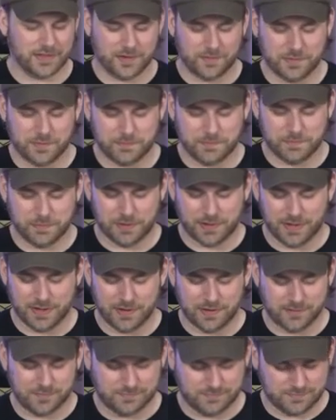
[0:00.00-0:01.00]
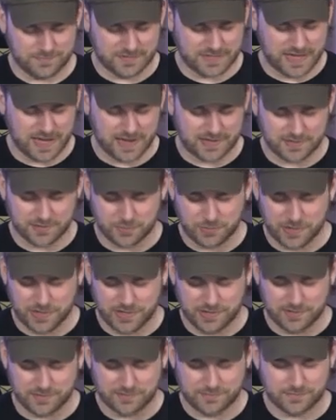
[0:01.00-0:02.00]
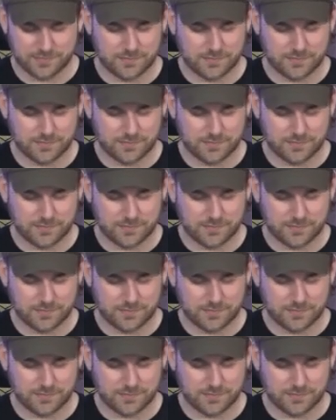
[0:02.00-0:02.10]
they would play in Tatooine.